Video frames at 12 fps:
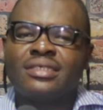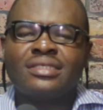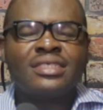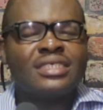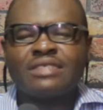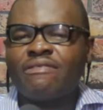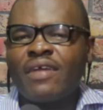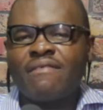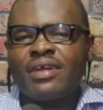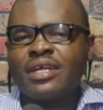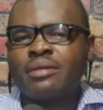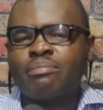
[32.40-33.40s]
This is very,
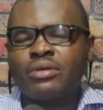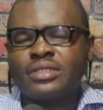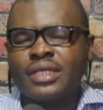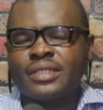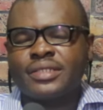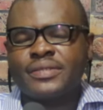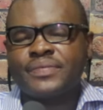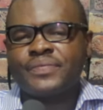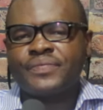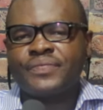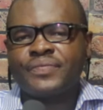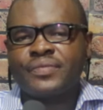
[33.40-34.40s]
very important.
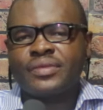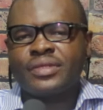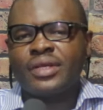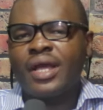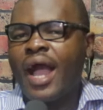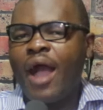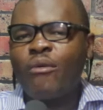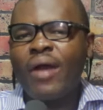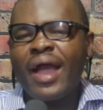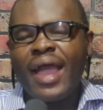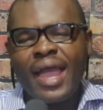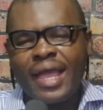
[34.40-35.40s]

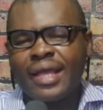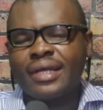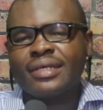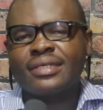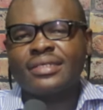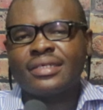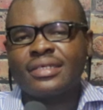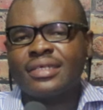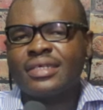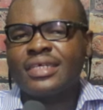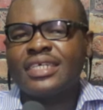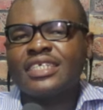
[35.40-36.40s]
Our hair
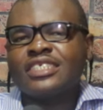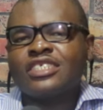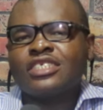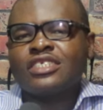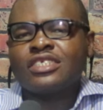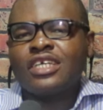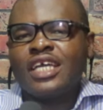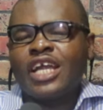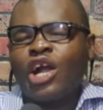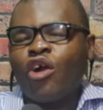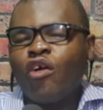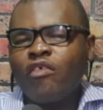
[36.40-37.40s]
is a
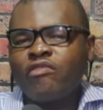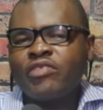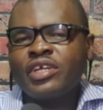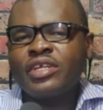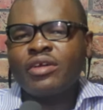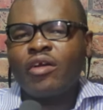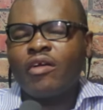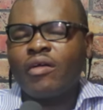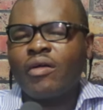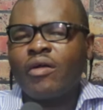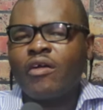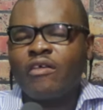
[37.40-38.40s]
covering
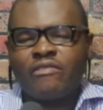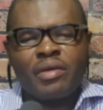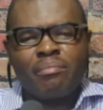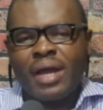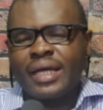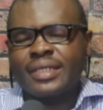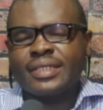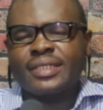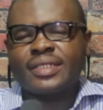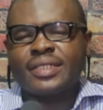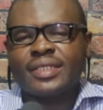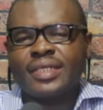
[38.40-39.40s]
of a man.
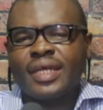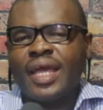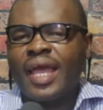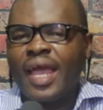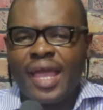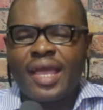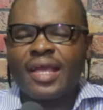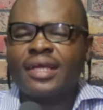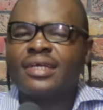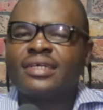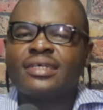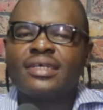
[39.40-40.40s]
Hair
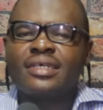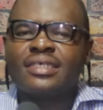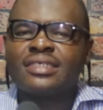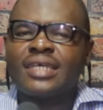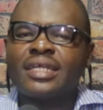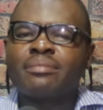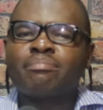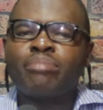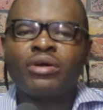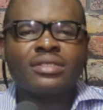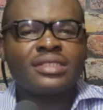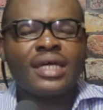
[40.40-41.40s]
is an
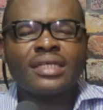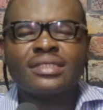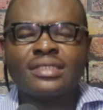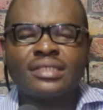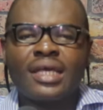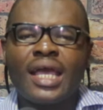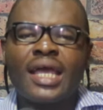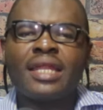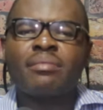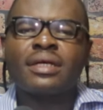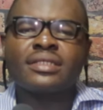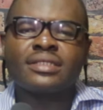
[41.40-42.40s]
important
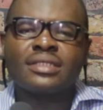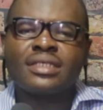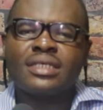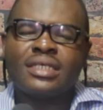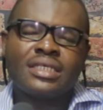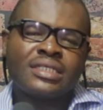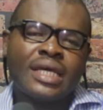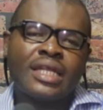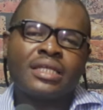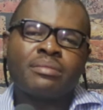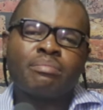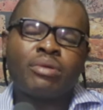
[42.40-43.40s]
element. It's an
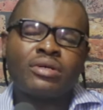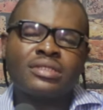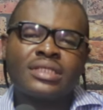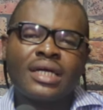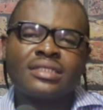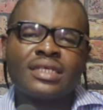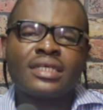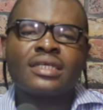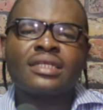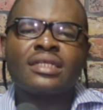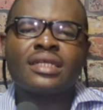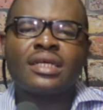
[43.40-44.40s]
important
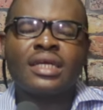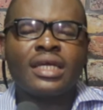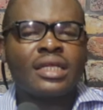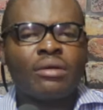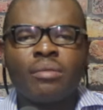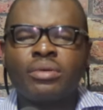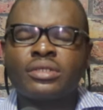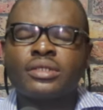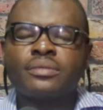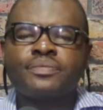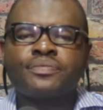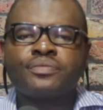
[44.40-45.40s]
thing in our body.